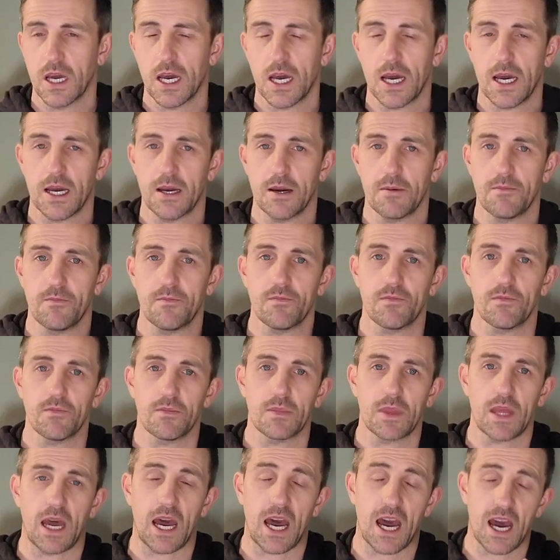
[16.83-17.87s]
I
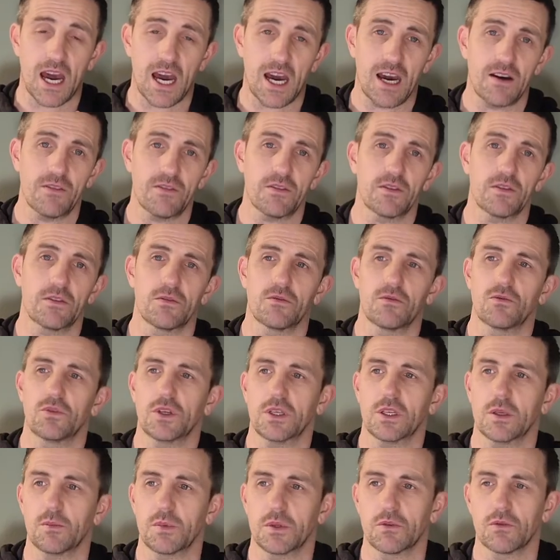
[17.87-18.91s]
haven't
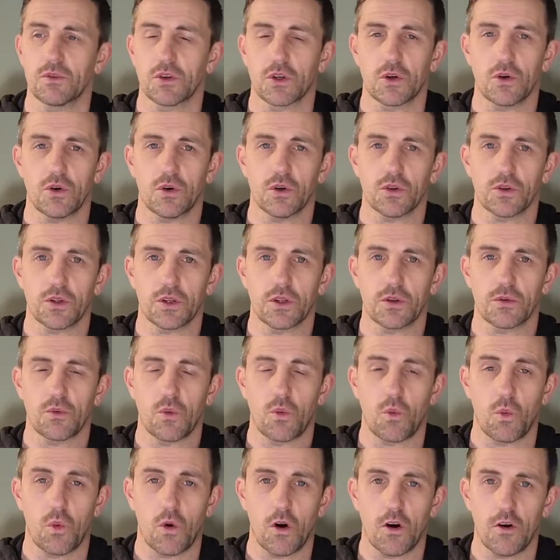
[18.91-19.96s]
really been
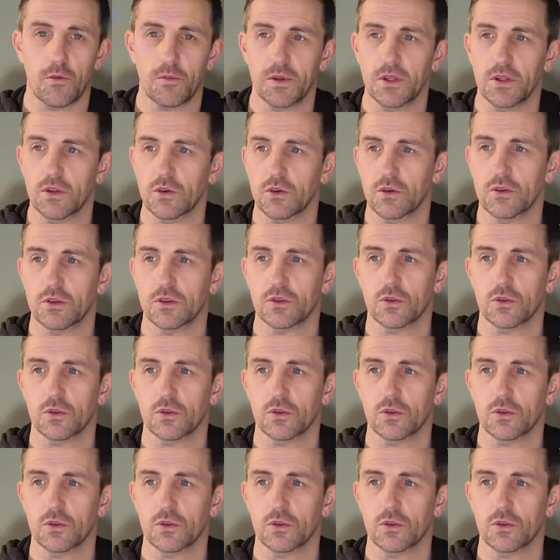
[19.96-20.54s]
recording what I've been doing,